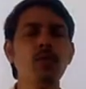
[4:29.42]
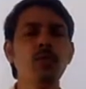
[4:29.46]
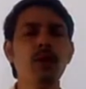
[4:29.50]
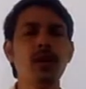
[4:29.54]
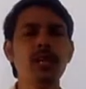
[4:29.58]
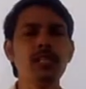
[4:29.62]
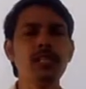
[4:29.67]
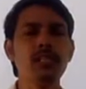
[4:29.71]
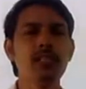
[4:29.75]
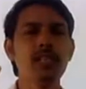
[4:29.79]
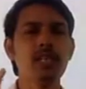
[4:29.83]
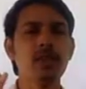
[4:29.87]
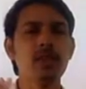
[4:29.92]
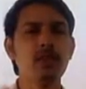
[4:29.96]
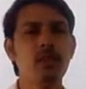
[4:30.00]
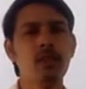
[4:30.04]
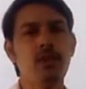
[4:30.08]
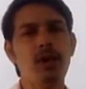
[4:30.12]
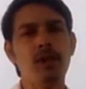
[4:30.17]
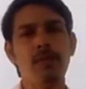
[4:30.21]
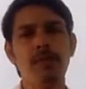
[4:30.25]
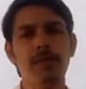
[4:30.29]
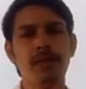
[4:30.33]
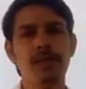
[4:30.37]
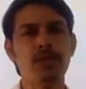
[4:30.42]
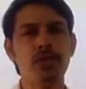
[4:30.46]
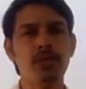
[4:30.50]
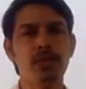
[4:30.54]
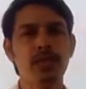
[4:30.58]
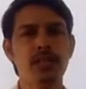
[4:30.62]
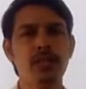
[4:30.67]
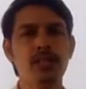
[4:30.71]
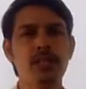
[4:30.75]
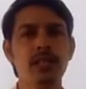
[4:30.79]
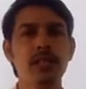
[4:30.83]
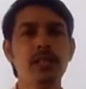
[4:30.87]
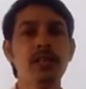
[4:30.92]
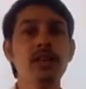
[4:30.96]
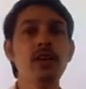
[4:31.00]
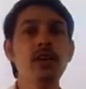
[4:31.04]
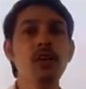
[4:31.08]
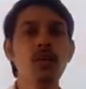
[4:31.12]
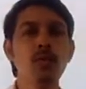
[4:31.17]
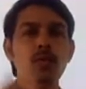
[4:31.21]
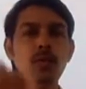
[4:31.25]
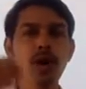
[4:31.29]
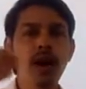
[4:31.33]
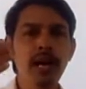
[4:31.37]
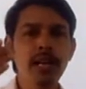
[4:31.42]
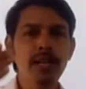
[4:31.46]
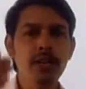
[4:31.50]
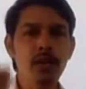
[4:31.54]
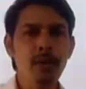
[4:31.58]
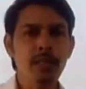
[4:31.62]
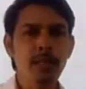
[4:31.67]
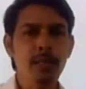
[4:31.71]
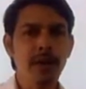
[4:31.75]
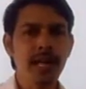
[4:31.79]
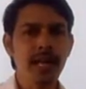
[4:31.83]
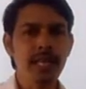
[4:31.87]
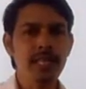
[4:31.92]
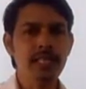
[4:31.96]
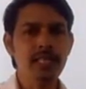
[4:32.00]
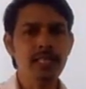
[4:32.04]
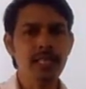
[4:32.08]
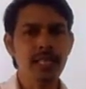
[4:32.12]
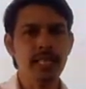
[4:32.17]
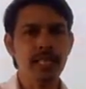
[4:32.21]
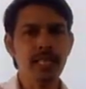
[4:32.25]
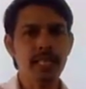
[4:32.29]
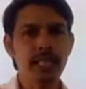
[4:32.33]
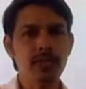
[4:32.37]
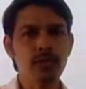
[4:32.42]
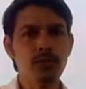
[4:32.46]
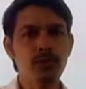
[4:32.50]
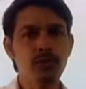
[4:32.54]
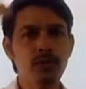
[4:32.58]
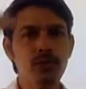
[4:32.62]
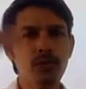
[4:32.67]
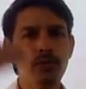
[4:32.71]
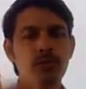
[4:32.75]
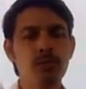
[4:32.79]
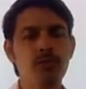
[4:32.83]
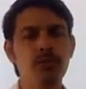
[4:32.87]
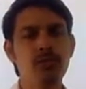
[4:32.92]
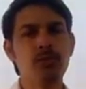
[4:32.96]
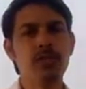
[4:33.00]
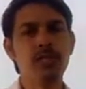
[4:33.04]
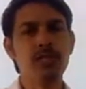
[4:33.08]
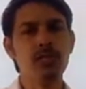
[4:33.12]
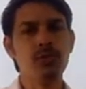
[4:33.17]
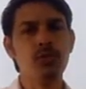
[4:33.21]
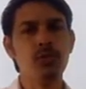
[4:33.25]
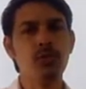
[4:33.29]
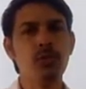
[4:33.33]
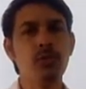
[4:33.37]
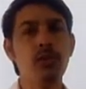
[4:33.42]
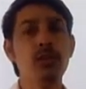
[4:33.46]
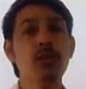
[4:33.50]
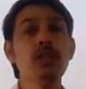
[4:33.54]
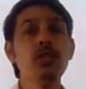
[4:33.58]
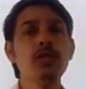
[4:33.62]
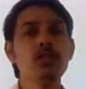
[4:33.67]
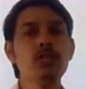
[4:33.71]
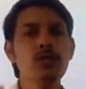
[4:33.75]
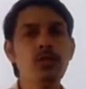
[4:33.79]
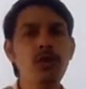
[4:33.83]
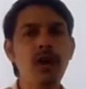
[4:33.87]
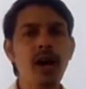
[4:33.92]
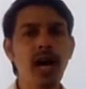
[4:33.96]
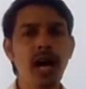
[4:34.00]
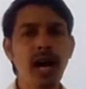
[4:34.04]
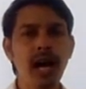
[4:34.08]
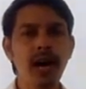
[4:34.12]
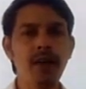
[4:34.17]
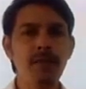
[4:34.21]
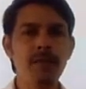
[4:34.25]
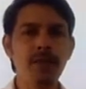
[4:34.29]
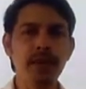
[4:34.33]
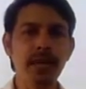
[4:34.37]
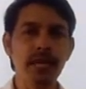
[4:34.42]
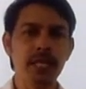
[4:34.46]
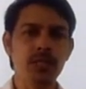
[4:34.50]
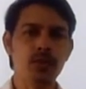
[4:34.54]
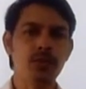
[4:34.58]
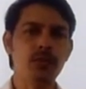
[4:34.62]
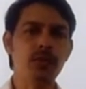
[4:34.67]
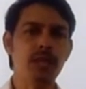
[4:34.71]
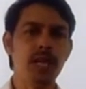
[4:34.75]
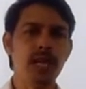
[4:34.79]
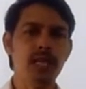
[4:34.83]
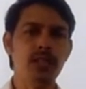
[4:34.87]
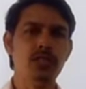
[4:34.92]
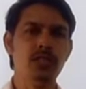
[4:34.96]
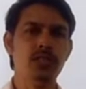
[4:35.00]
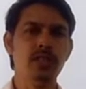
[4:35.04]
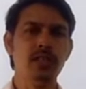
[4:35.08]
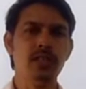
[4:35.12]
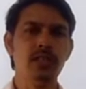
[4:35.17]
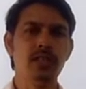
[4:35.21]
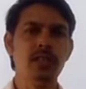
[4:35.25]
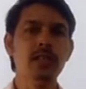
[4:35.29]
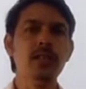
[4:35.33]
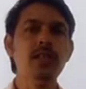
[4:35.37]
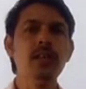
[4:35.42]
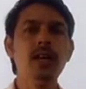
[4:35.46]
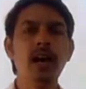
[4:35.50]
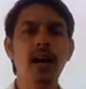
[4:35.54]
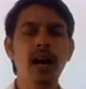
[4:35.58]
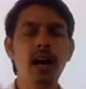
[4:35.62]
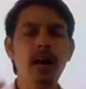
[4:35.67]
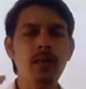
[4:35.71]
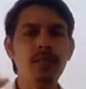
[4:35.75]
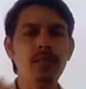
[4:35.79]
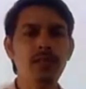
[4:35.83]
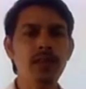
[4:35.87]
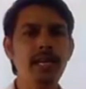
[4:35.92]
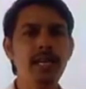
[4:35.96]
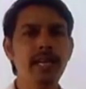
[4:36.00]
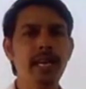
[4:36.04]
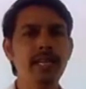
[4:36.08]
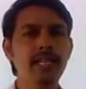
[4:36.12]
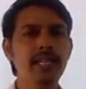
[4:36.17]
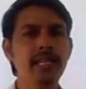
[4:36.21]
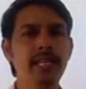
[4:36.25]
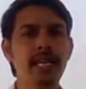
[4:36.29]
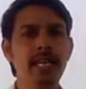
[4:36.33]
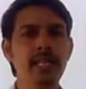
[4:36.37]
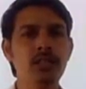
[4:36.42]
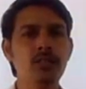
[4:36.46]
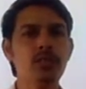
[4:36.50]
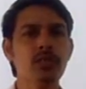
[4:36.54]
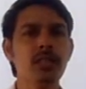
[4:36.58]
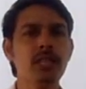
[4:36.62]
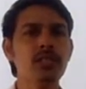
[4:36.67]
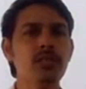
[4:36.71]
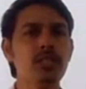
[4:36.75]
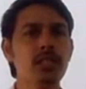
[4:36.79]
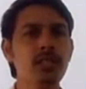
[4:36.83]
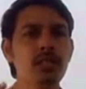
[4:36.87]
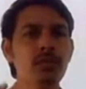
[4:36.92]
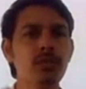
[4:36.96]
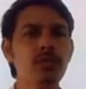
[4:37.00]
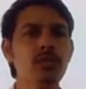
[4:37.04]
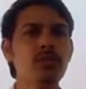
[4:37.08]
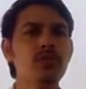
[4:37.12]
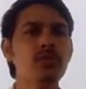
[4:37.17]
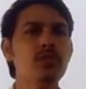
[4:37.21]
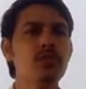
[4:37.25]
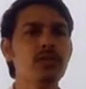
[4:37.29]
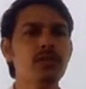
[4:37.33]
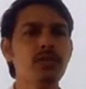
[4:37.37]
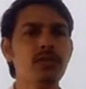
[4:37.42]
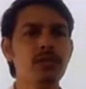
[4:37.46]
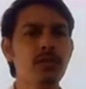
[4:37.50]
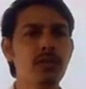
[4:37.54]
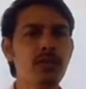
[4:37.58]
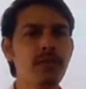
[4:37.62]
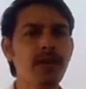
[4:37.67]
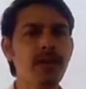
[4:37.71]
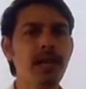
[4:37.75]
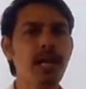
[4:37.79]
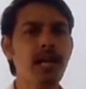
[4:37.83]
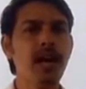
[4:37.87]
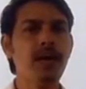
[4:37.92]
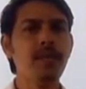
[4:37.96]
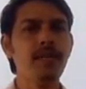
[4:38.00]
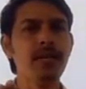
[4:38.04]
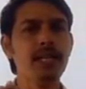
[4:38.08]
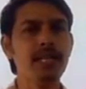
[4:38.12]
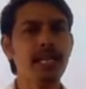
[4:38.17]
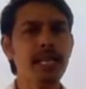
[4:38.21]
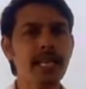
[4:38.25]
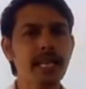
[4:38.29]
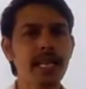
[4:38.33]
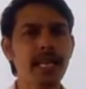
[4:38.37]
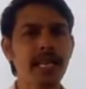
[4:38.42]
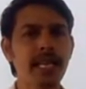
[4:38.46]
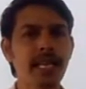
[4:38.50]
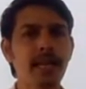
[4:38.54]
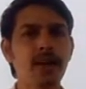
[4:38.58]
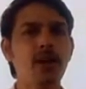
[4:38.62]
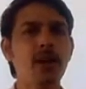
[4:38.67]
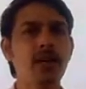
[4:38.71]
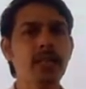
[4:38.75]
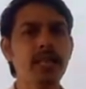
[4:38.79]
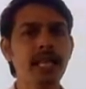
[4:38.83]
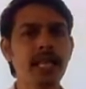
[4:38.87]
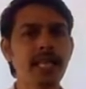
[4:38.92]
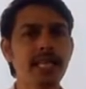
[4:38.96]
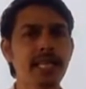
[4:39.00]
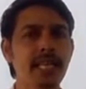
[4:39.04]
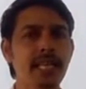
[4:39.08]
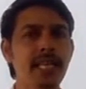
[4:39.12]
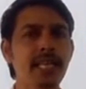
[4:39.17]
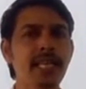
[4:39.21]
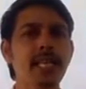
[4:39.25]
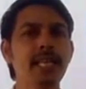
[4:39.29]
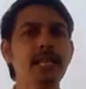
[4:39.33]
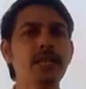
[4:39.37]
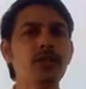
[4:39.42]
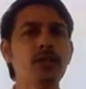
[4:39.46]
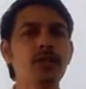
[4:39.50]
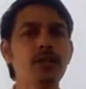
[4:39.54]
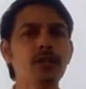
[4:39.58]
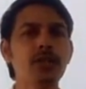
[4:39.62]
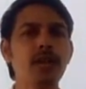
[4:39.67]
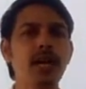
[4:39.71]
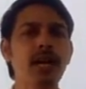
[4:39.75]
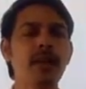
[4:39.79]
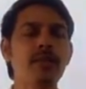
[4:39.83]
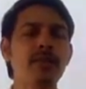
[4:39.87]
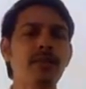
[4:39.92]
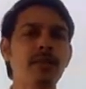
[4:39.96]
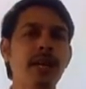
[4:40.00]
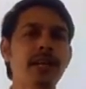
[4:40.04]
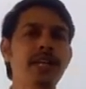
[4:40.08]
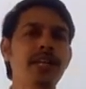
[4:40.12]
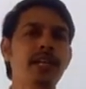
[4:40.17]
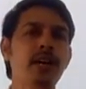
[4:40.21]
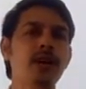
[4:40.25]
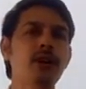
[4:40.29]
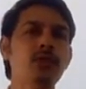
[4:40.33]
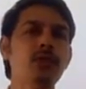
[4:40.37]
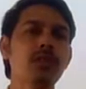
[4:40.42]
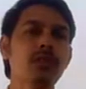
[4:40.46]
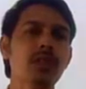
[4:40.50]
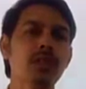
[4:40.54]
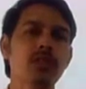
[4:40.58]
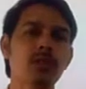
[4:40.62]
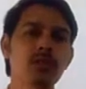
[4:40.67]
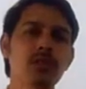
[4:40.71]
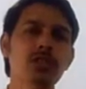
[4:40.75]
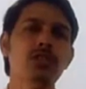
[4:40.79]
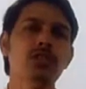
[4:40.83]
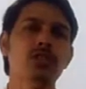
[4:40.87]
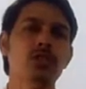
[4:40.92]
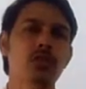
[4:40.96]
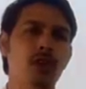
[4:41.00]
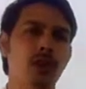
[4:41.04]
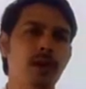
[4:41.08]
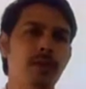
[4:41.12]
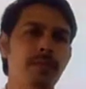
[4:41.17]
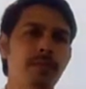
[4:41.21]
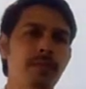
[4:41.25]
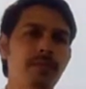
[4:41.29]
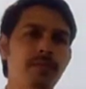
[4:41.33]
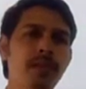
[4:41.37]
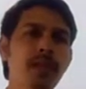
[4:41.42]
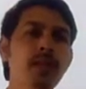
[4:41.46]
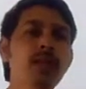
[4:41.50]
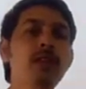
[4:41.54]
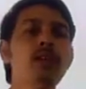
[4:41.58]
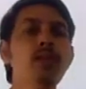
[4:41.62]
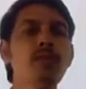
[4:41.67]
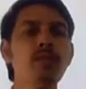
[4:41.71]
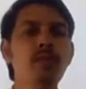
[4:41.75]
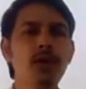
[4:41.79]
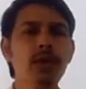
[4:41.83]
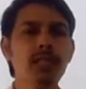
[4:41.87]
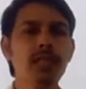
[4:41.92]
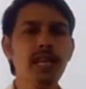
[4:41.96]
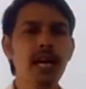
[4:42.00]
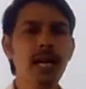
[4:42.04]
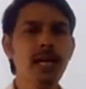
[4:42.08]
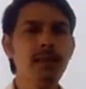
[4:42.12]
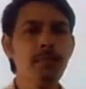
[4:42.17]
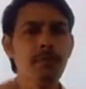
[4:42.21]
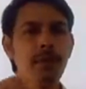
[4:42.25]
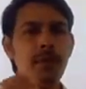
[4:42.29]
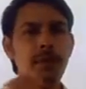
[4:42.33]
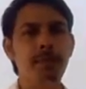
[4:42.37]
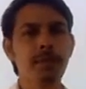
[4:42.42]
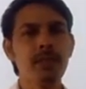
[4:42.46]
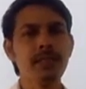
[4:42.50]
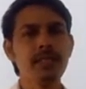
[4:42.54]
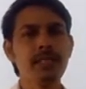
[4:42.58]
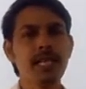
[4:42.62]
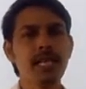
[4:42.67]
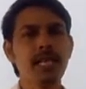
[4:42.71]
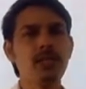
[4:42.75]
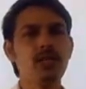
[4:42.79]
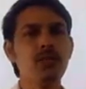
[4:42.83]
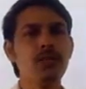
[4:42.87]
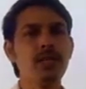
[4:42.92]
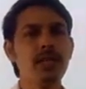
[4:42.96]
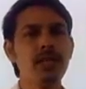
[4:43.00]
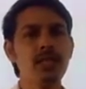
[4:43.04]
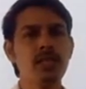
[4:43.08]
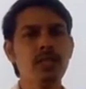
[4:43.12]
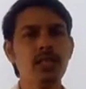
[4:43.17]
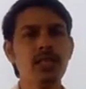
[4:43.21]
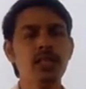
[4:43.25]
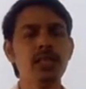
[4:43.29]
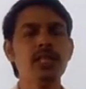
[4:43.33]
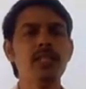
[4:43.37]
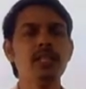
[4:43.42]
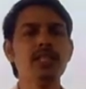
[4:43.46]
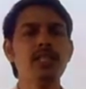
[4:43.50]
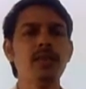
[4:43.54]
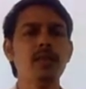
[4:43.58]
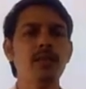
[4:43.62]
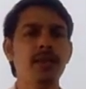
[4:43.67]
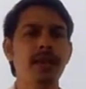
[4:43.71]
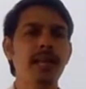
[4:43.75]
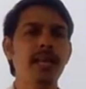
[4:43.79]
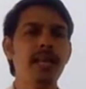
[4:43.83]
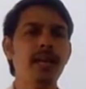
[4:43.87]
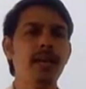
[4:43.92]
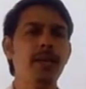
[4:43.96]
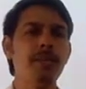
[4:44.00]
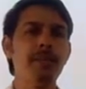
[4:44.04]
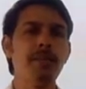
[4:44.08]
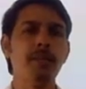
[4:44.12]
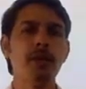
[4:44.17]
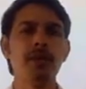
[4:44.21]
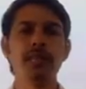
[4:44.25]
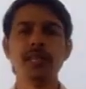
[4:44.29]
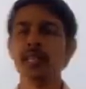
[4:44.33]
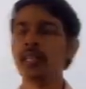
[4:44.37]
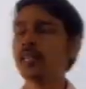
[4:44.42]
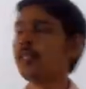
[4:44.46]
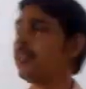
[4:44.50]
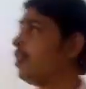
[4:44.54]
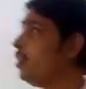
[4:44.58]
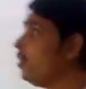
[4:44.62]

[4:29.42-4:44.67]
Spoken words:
what is the role of education. Why your parents send it to you to the school? To have education. After getting education you will have a degree. On that degree you can find out a good job. For that purpose education is a very important.